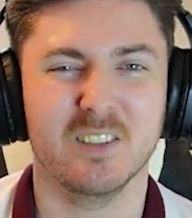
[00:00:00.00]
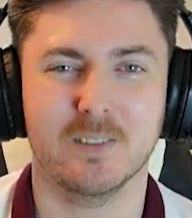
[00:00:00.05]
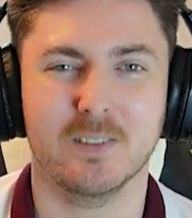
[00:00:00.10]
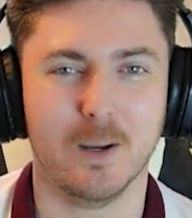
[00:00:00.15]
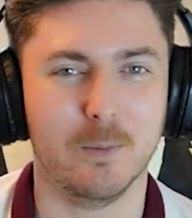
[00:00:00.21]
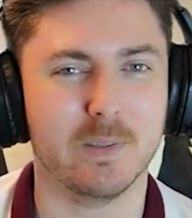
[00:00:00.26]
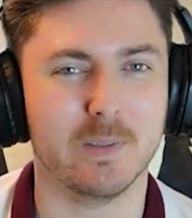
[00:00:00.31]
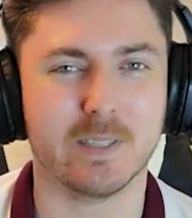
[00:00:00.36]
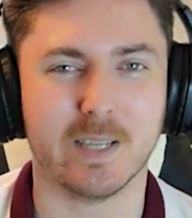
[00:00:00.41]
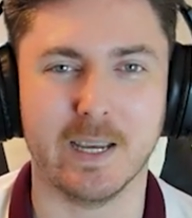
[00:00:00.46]

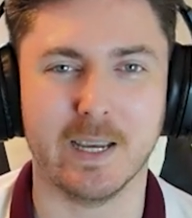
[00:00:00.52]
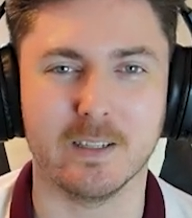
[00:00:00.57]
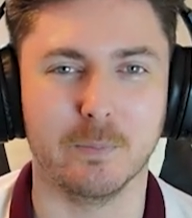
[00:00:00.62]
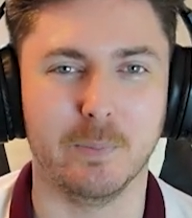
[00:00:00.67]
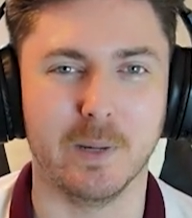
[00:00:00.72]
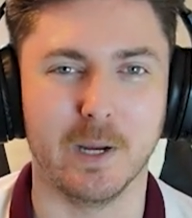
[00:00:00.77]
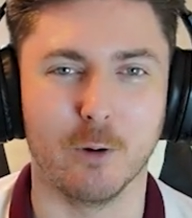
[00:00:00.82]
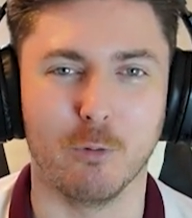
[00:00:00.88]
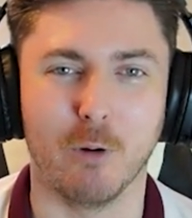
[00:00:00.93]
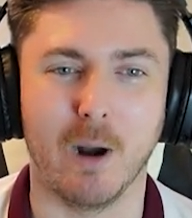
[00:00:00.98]
Don't be scared to
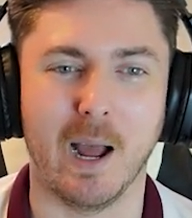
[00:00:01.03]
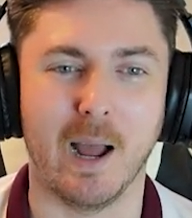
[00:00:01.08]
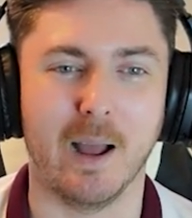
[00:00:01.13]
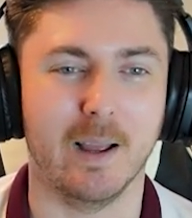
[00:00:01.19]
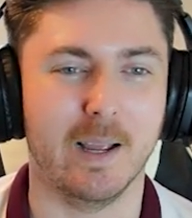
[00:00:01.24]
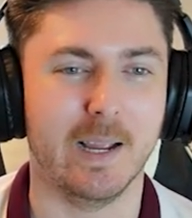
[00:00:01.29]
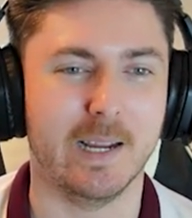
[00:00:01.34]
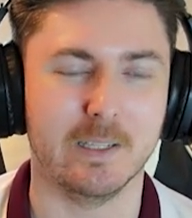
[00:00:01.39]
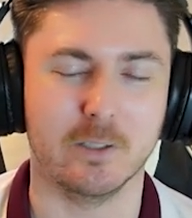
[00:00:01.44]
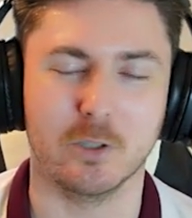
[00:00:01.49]
be a rat.
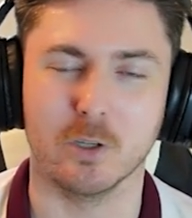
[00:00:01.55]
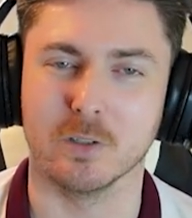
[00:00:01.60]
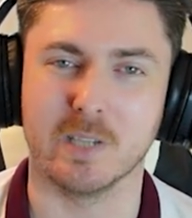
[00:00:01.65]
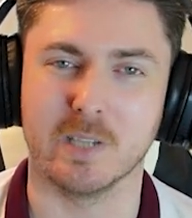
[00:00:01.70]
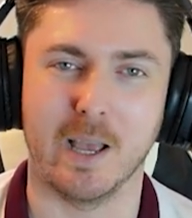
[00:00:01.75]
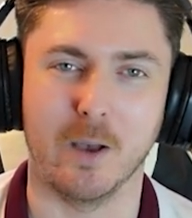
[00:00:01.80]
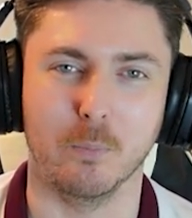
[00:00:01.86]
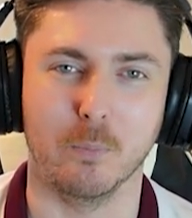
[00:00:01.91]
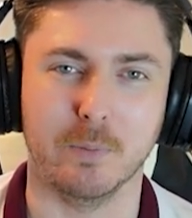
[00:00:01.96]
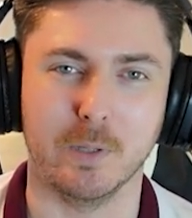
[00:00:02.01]
It does
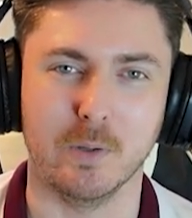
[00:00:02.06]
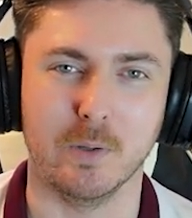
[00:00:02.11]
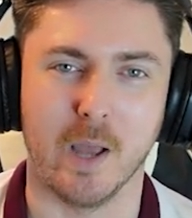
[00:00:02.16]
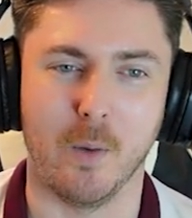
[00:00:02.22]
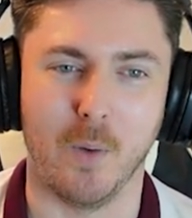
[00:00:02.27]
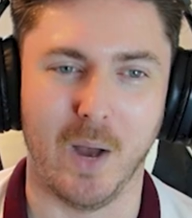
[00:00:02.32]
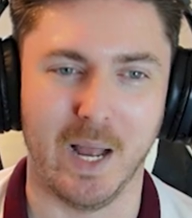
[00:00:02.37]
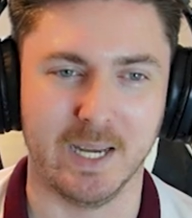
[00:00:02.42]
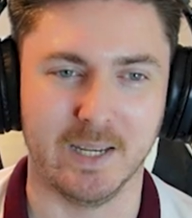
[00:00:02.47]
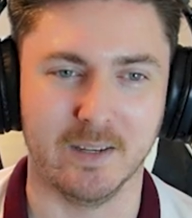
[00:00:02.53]
help you
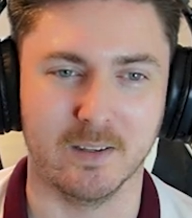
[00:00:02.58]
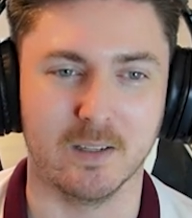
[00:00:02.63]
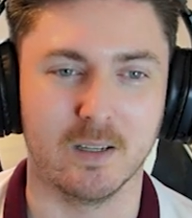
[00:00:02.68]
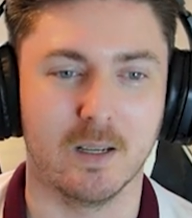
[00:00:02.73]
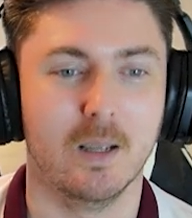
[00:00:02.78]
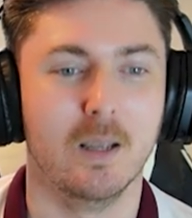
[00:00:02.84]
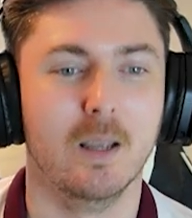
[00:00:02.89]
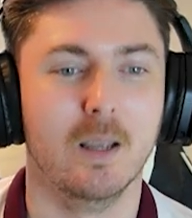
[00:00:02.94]
no end.